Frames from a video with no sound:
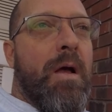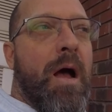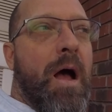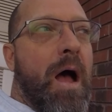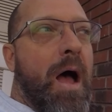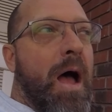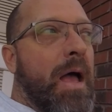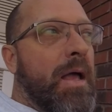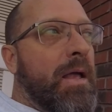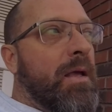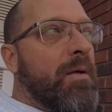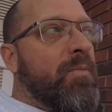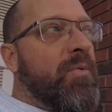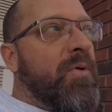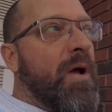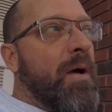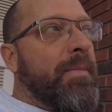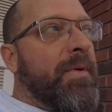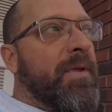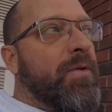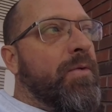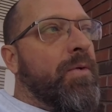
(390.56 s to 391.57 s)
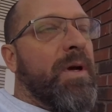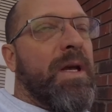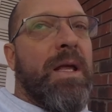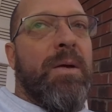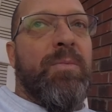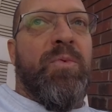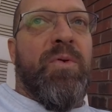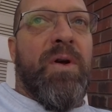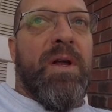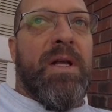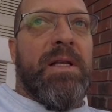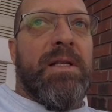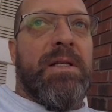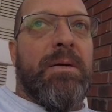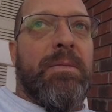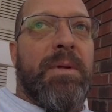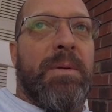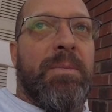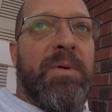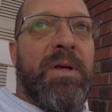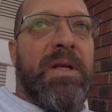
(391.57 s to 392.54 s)
I could probably 3D print
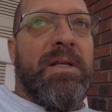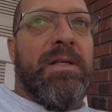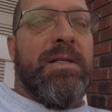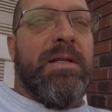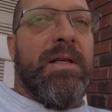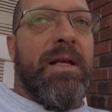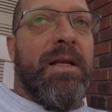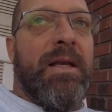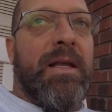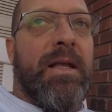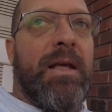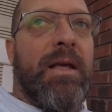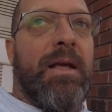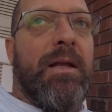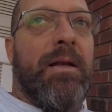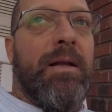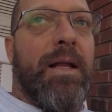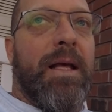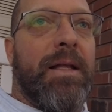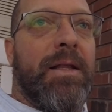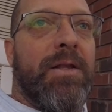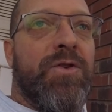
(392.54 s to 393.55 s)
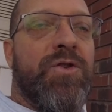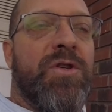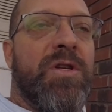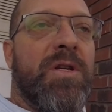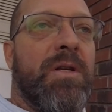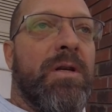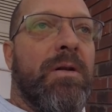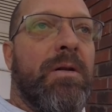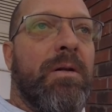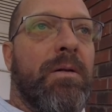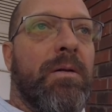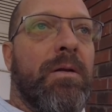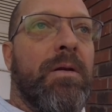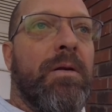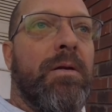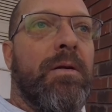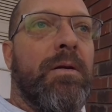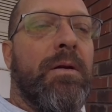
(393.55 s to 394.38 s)
some of the pieces I need, like the shield,